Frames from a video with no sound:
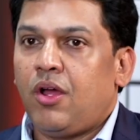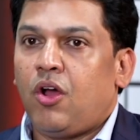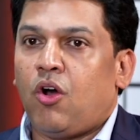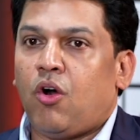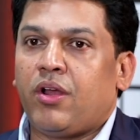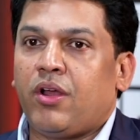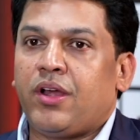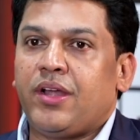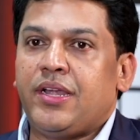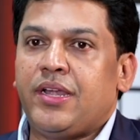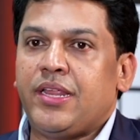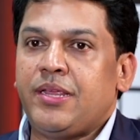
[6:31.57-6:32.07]

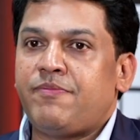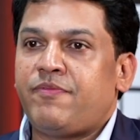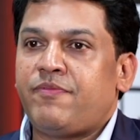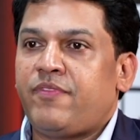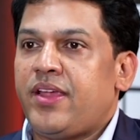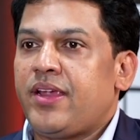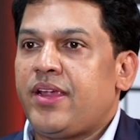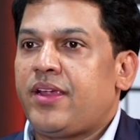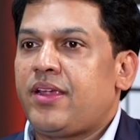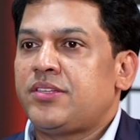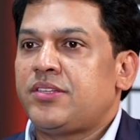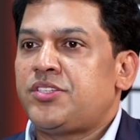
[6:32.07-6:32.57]
or a deep
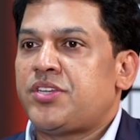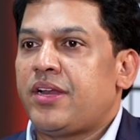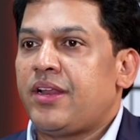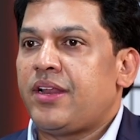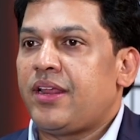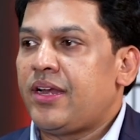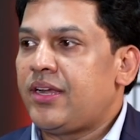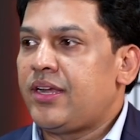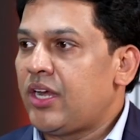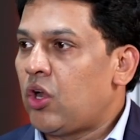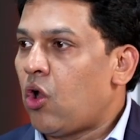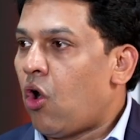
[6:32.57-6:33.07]
fake
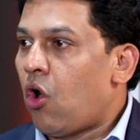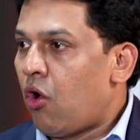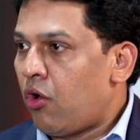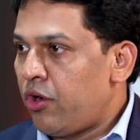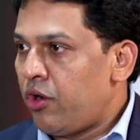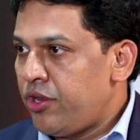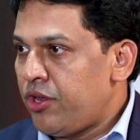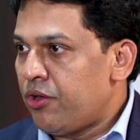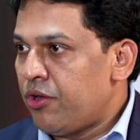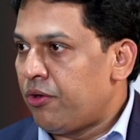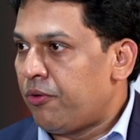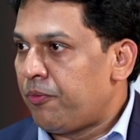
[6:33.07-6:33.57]
generated
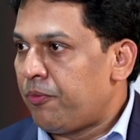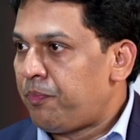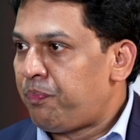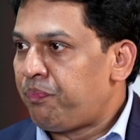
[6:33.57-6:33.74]
audio.